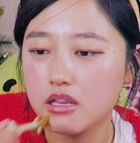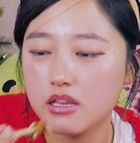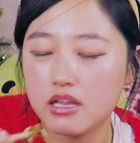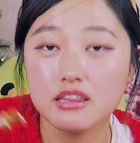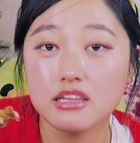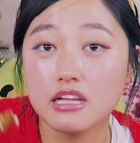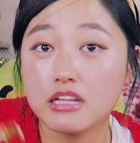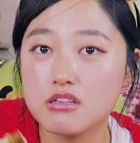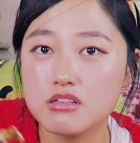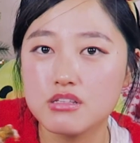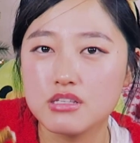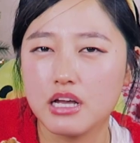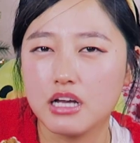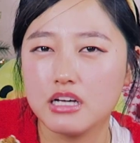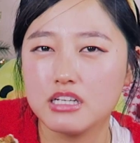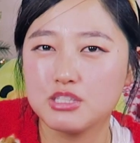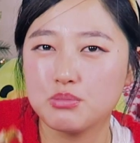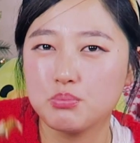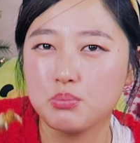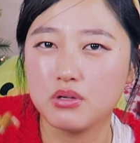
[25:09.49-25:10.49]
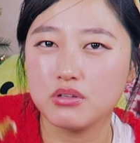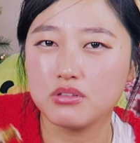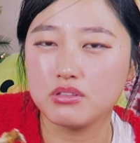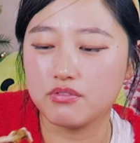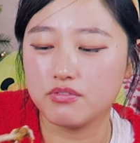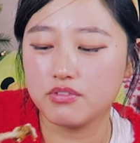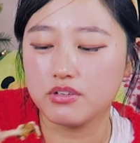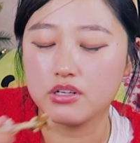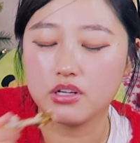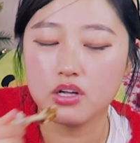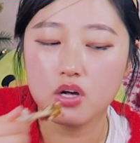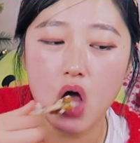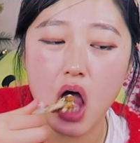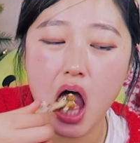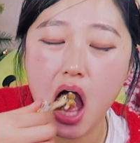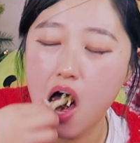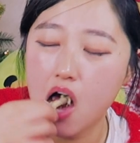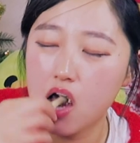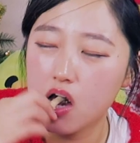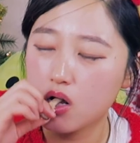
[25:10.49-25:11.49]
Like, not the taste, but the
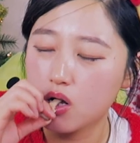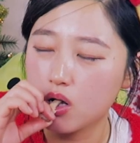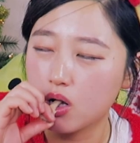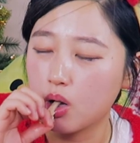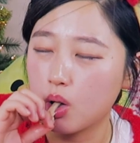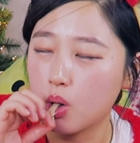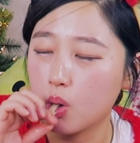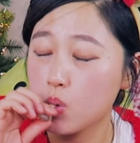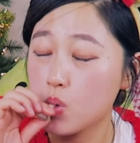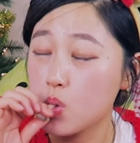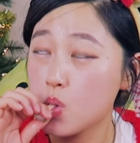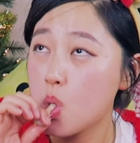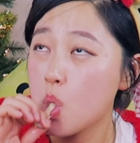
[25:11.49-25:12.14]
video. So,